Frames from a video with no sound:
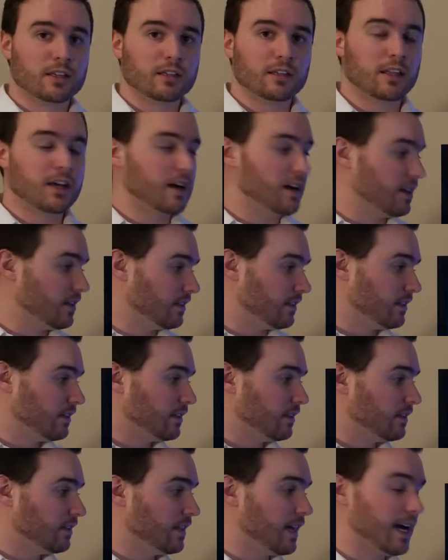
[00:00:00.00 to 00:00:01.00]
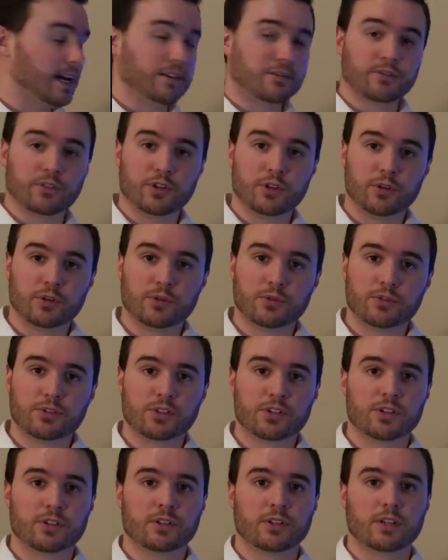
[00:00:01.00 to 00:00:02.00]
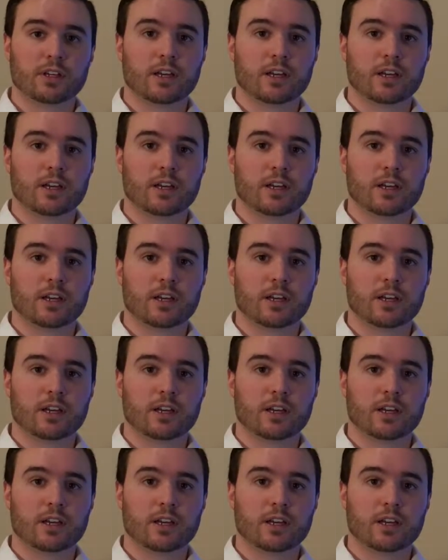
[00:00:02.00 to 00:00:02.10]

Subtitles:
live news,